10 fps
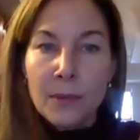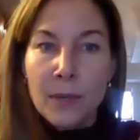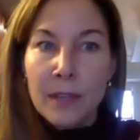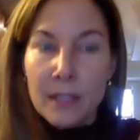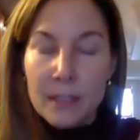
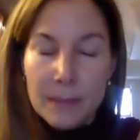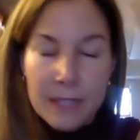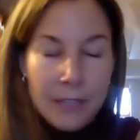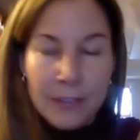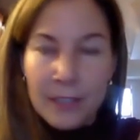I think it's
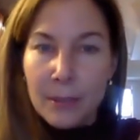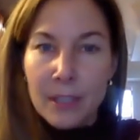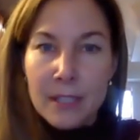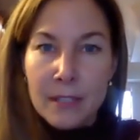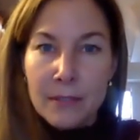definitely
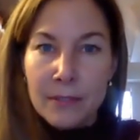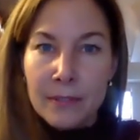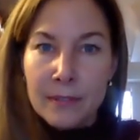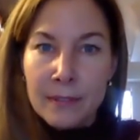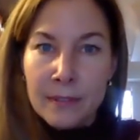positive.
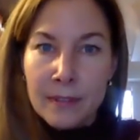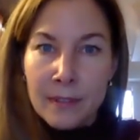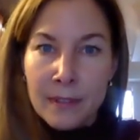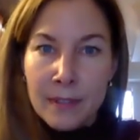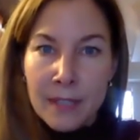
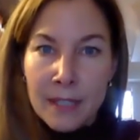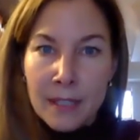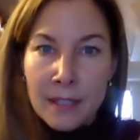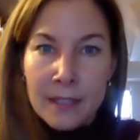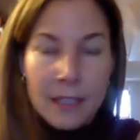
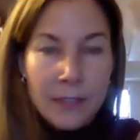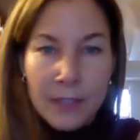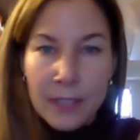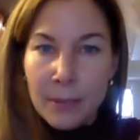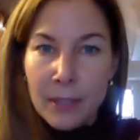
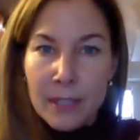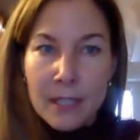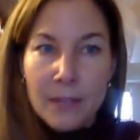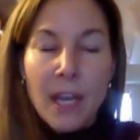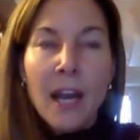Definitely
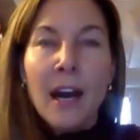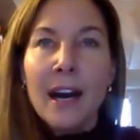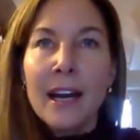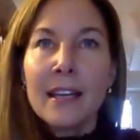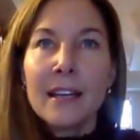positive.
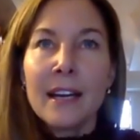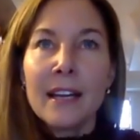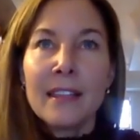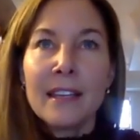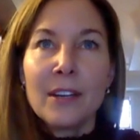I I
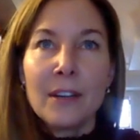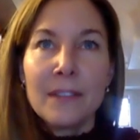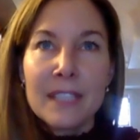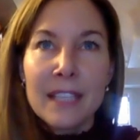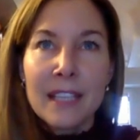think
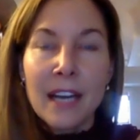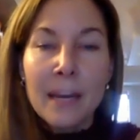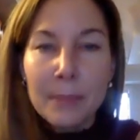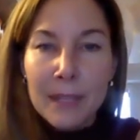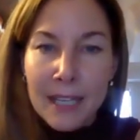obviously
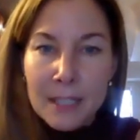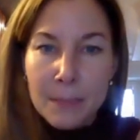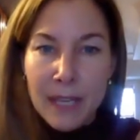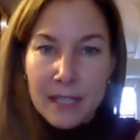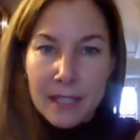I'm blessed
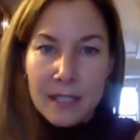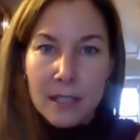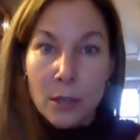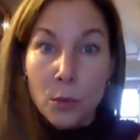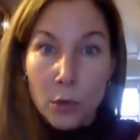because I
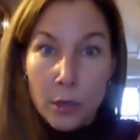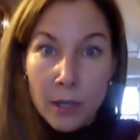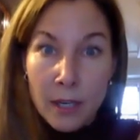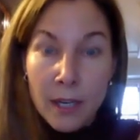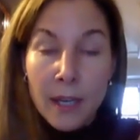still work
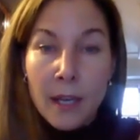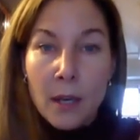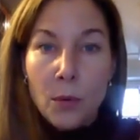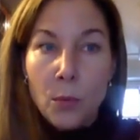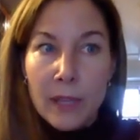
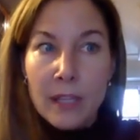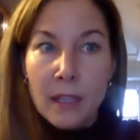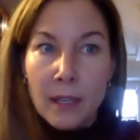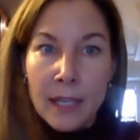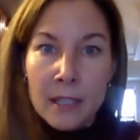with
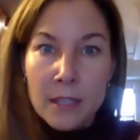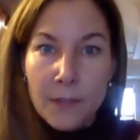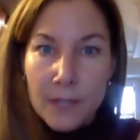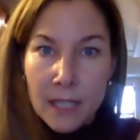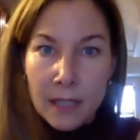clients
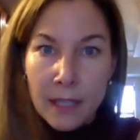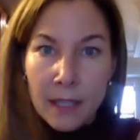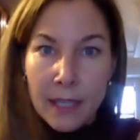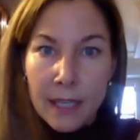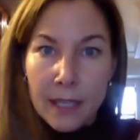physically.
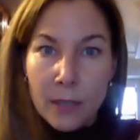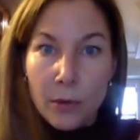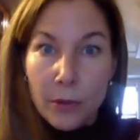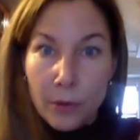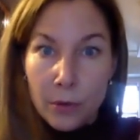Like I go
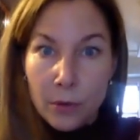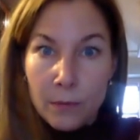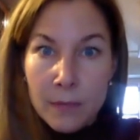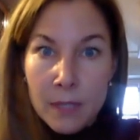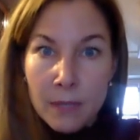to their
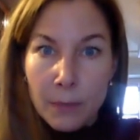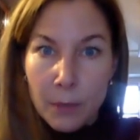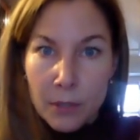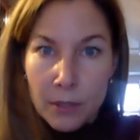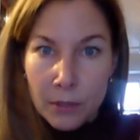homes for
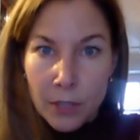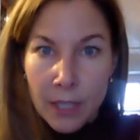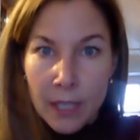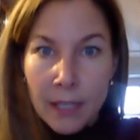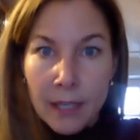personal
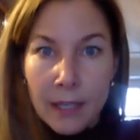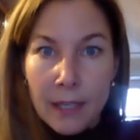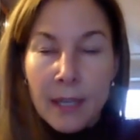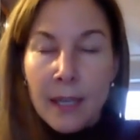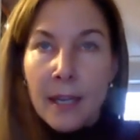training. I
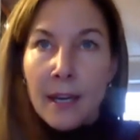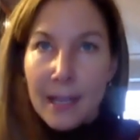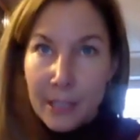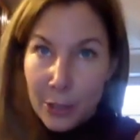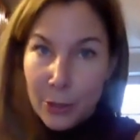
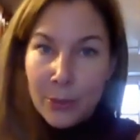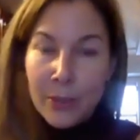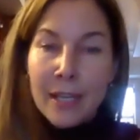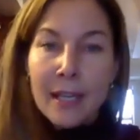I do.